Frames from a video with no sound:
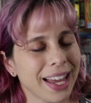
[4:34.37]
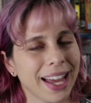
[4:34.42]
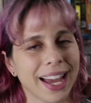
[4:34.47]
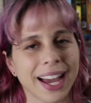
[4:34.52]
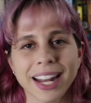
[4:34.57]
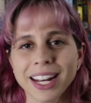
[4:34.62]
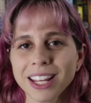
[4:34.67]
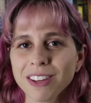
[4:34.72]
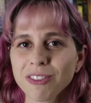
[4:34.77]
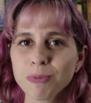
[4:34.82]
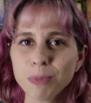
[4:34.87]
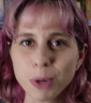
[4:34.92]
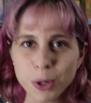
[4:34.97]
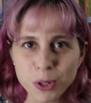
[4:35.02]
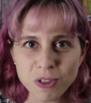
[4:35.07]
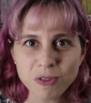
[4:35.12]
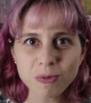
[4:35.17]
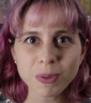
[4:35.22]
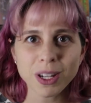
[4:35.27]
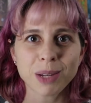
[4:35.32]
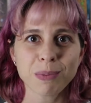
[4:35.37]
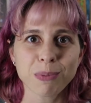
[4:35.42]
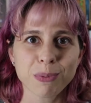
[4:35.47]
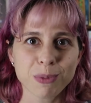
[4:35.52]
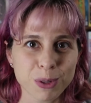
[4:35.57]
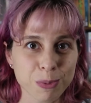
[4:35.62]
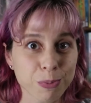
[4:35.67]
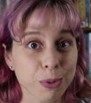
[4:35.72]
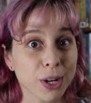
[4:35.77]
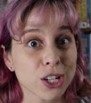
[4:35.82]
And if most of my
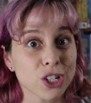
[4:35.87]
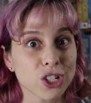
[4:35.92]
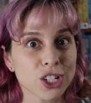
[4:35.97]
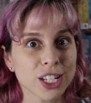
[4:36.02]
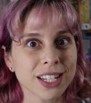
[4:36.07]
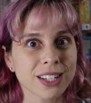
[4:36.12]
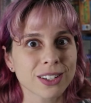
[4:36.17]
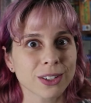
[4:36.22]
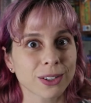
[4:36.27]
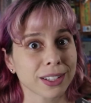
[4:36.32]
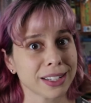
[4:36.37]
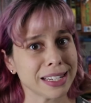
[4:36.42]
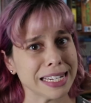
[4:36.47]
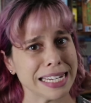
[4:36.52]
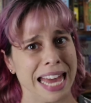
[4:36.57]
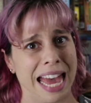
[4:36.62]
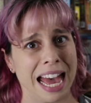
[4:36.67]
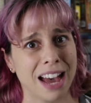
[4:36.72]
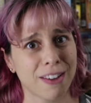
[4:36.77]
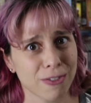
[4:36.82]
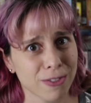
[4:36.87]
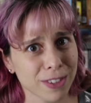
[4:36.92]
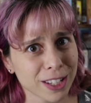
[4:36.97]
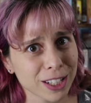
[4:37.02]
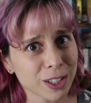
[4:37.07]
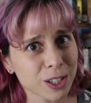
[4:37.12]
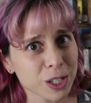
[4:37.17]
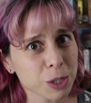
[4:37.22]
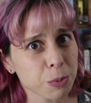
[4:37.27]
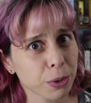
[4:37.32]
spreadsheet, or at least half of
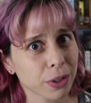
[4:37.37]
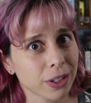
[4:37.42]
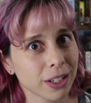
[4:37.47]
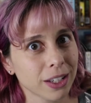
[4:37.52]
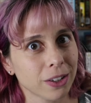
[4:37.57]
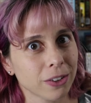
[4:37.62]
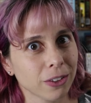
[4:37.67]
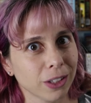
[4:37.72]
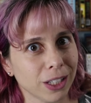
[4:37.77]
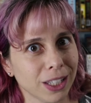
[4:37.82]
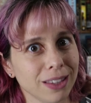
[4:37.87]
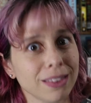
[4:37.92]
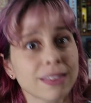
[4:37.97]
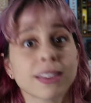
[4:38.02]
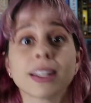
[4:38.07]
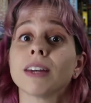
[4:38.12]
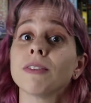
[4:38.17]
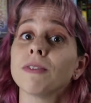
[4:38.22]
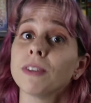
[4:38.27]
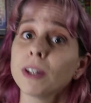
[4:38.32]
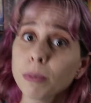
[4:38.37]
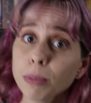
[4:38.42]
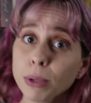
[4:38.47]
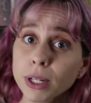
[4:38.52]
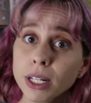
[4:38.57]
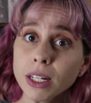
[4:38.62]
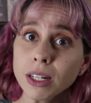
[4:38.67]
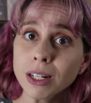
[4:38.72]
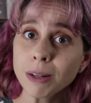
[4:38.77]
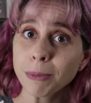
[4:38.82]
it, looks pretty green, then I feel
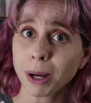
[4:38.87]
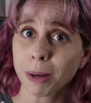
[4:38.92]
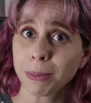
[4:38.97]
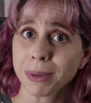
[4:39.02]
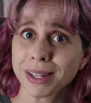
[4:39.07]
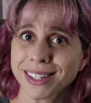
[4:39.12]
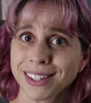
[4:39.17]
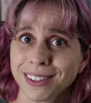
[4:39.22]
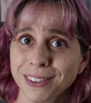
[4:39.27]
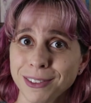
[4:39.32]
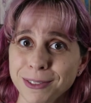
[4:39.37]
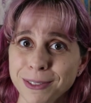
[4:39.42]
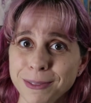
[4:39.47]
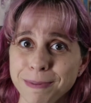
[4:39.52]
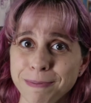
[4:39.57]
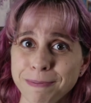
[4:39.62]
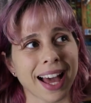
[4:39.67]
pretty good about myself.